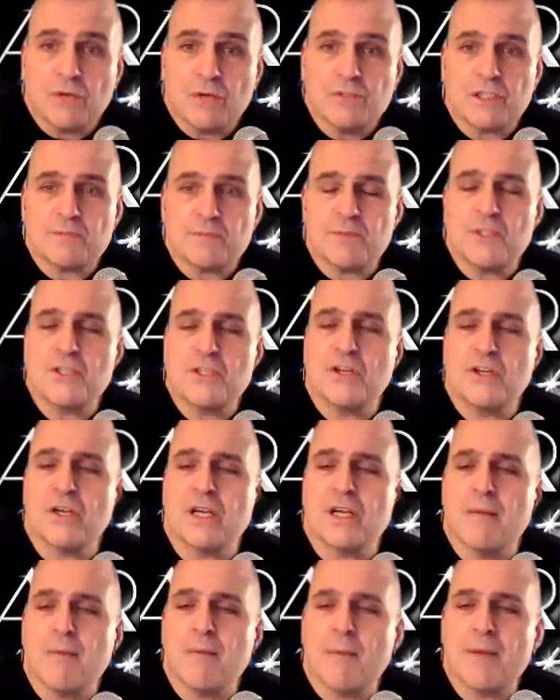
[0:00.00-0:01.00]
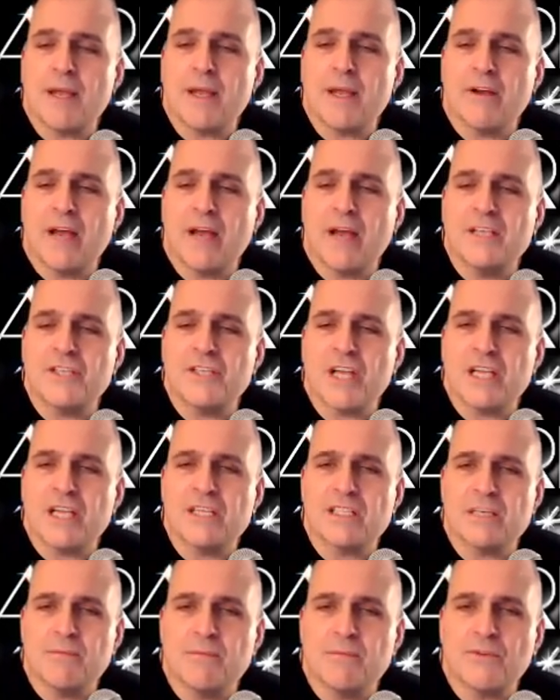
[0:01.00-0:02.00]
So just be sure to come up here and
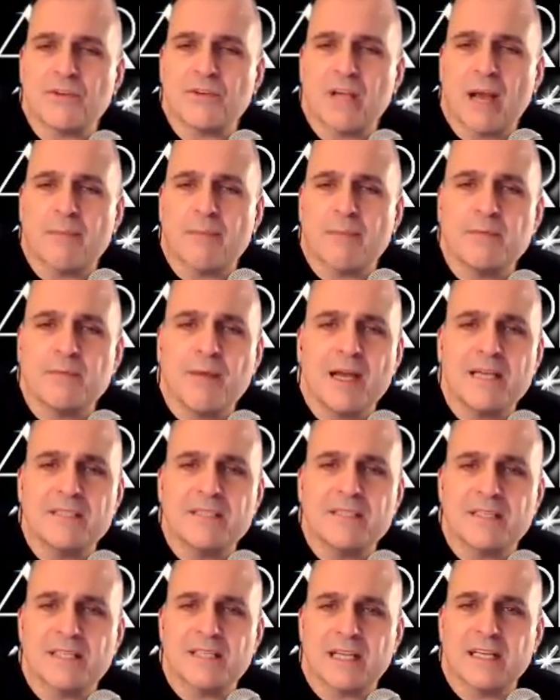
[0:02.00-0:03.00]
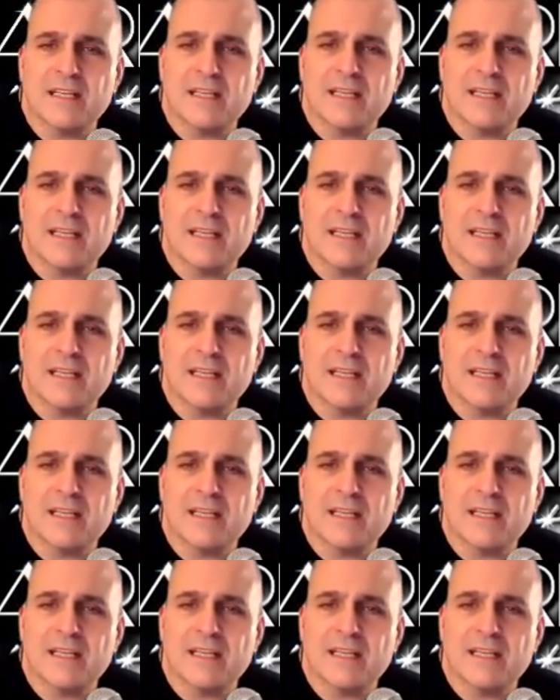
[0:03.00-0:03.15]
change to music optimized,